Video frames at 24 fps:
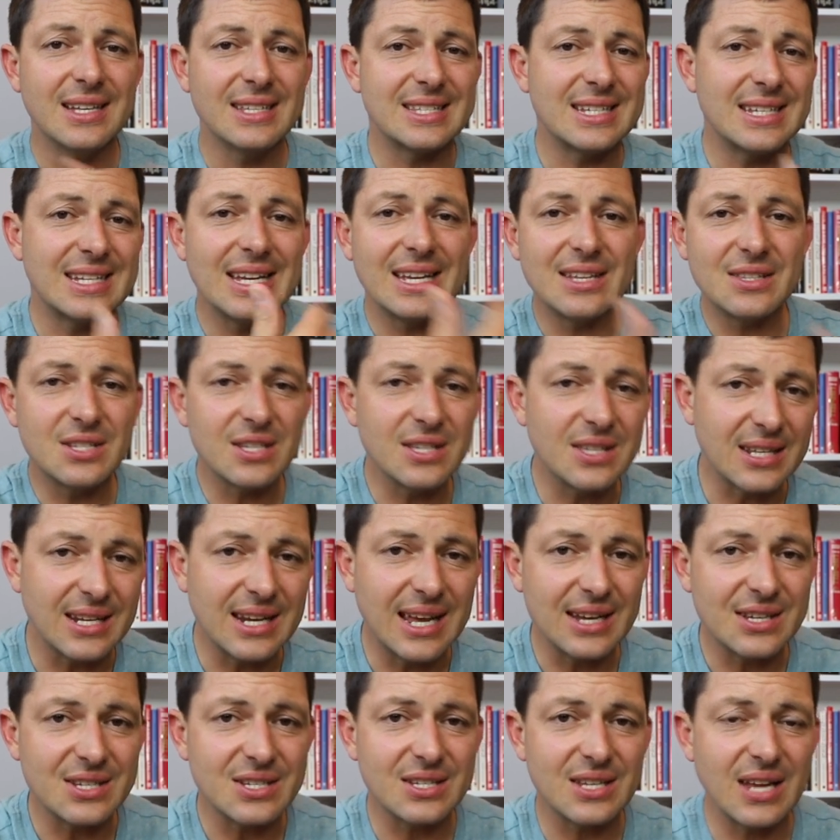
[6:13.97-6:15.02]
to get to the
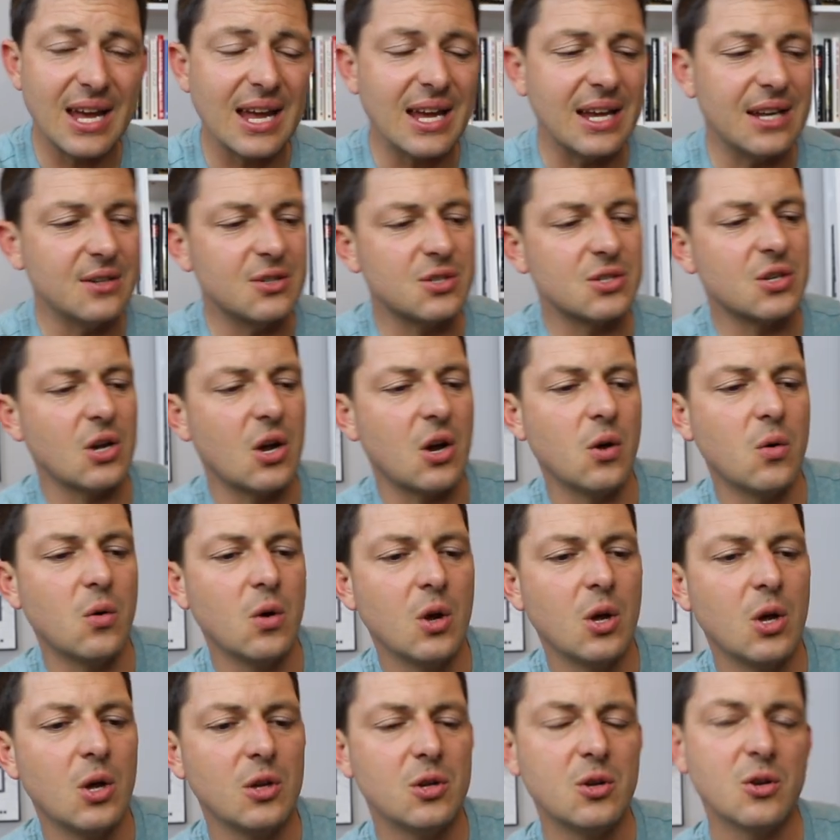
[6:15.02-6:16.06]
next stage.
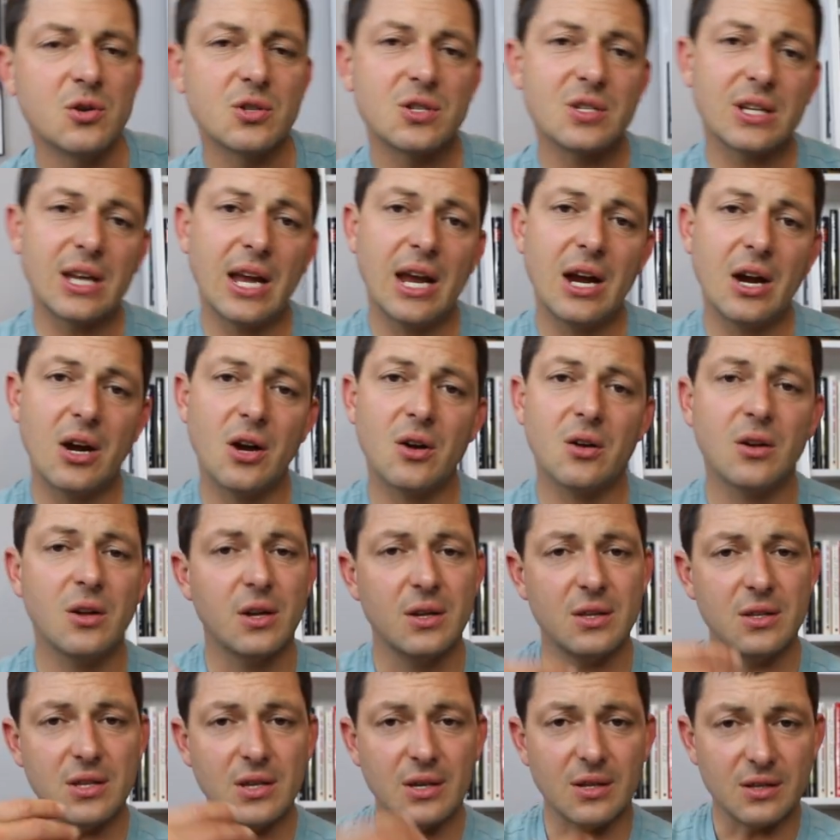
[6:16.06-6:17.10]
So you're scared,
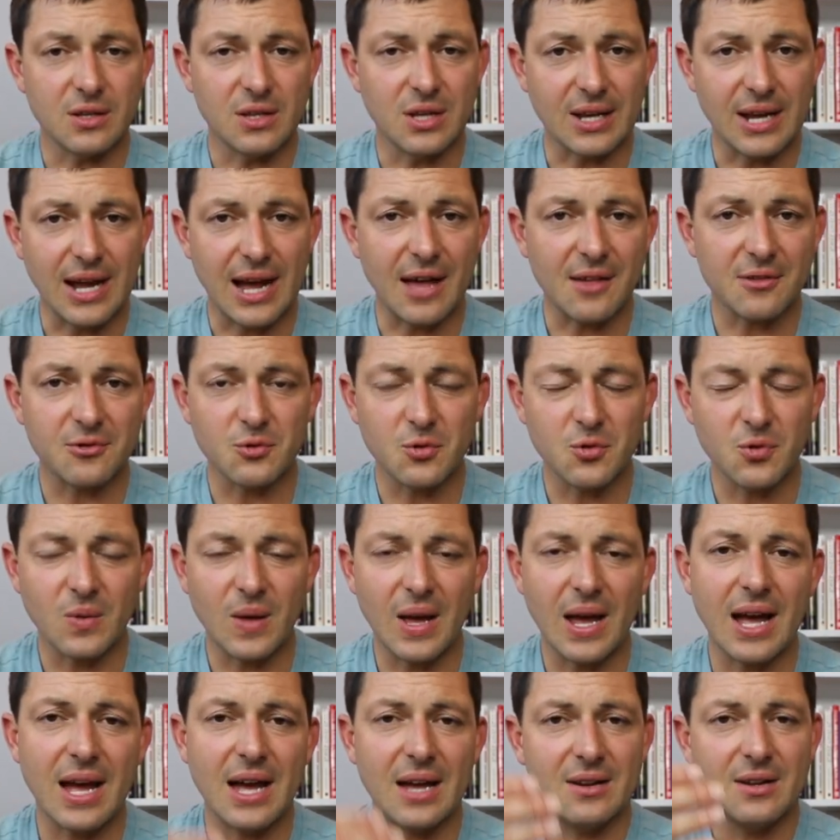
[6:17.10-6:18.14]
you, you got through
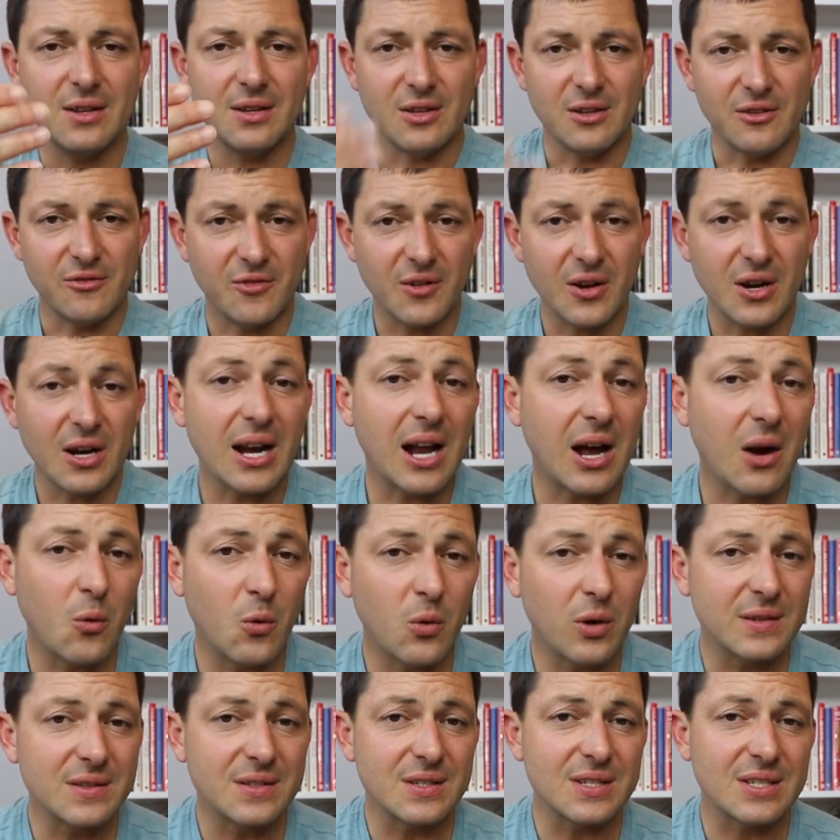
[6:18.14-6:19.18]
that, you figured out
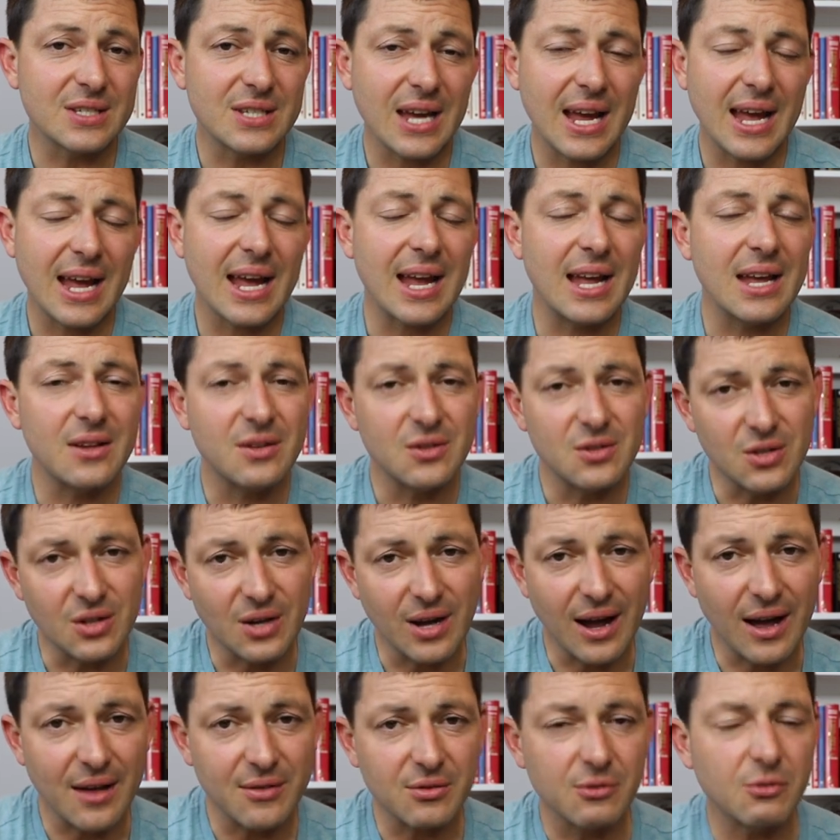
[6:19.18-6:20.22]
what to say, you
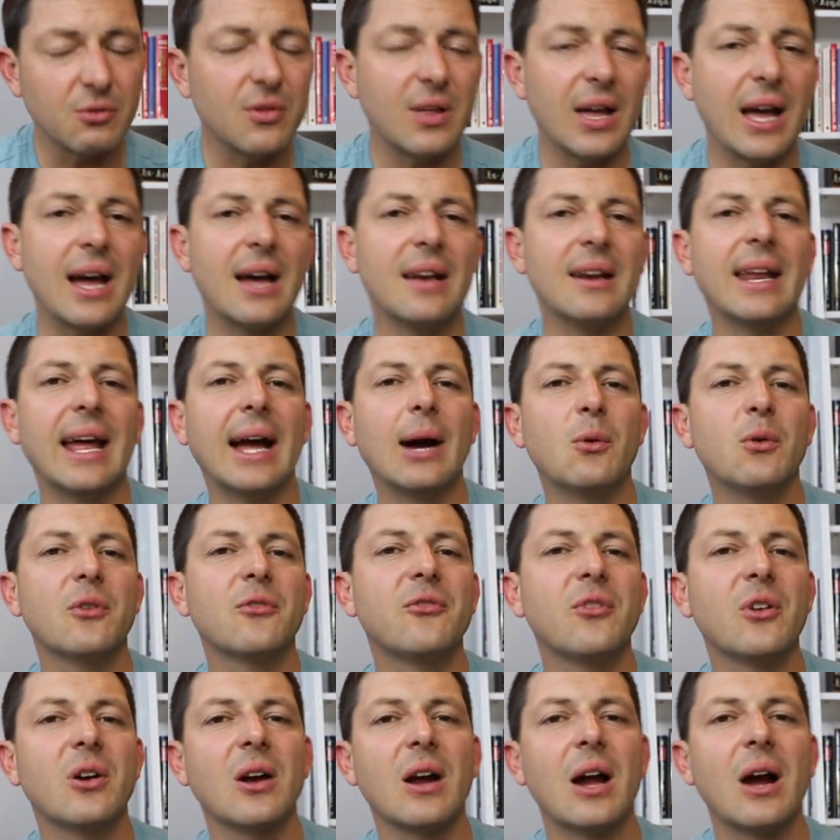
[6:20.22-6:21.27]
got through that. Now we're
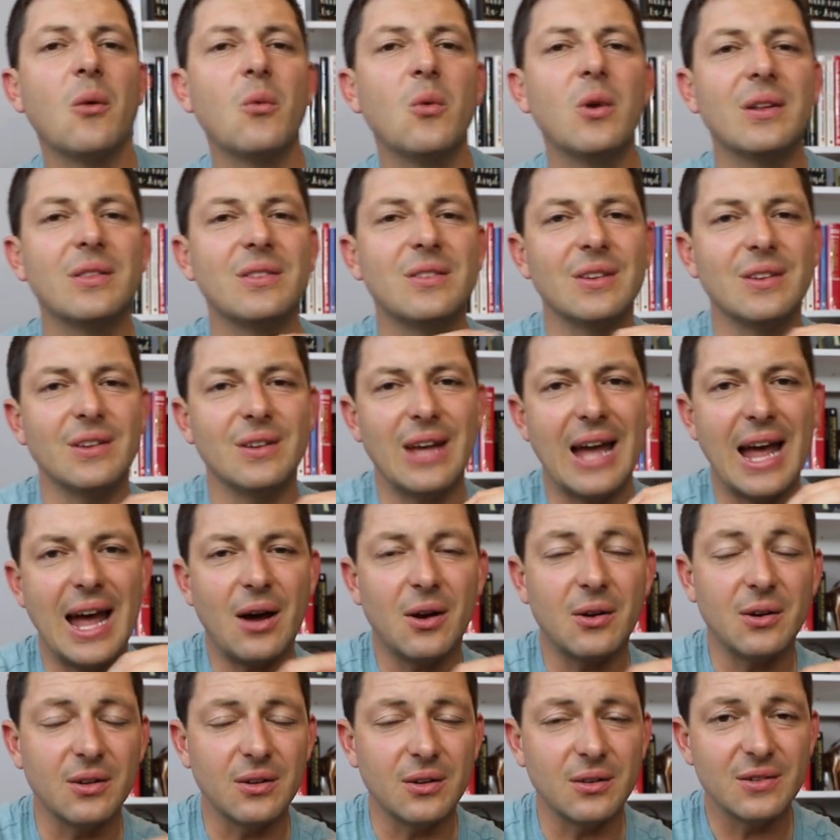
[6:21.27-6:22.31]
figuring out what to,
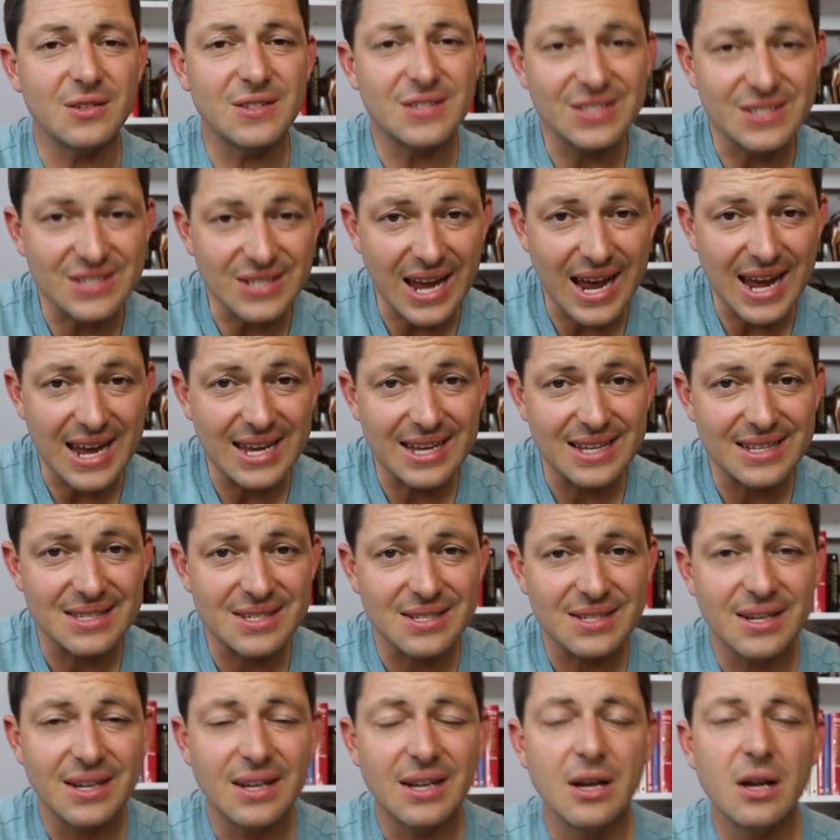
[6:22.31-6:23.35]
how to say
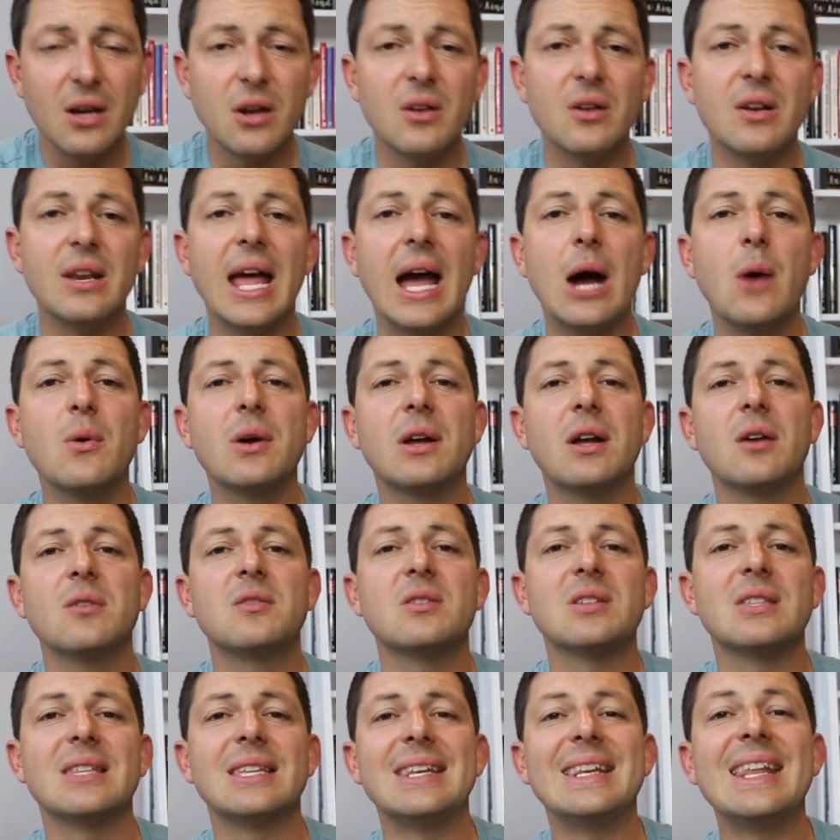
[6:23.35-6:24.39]
it. Now we go
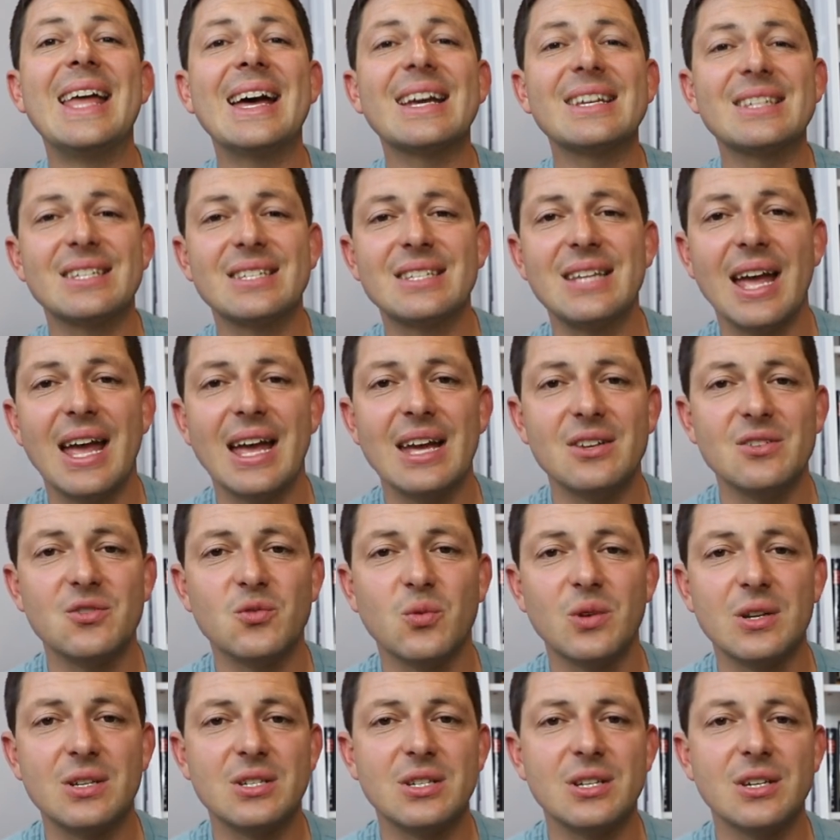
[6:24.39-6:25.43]
to the next stage,
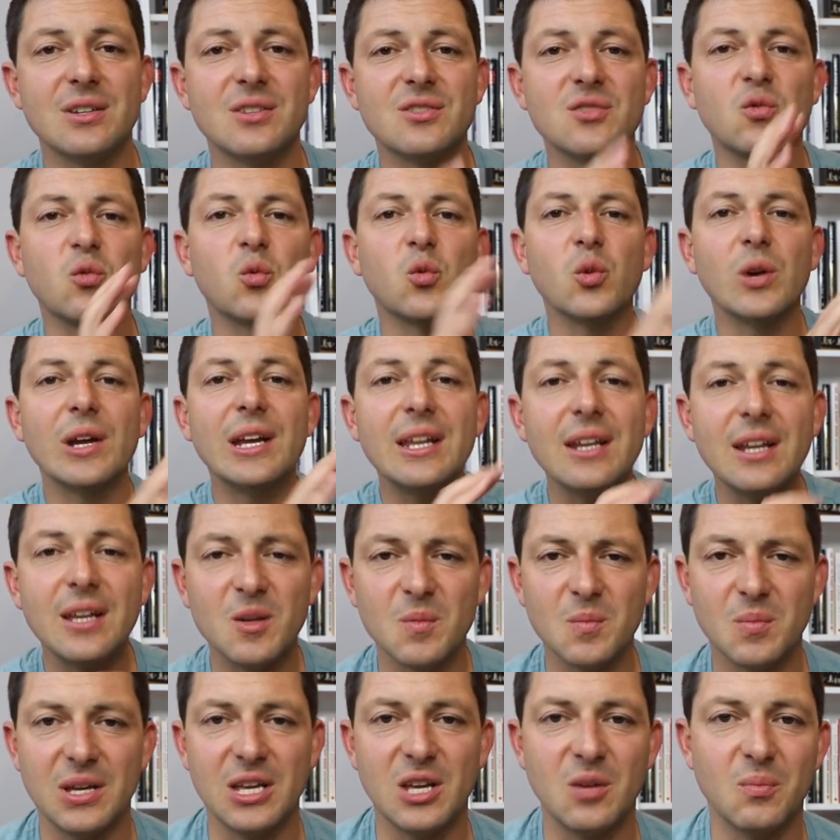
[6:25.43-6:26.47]
which is
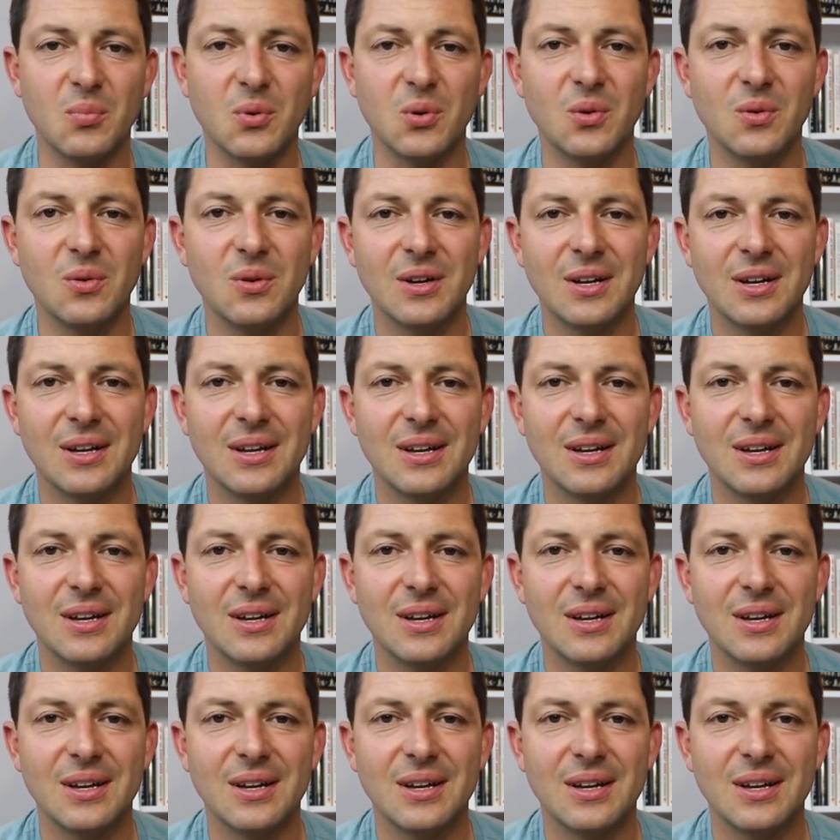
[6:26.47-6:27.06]
reading people.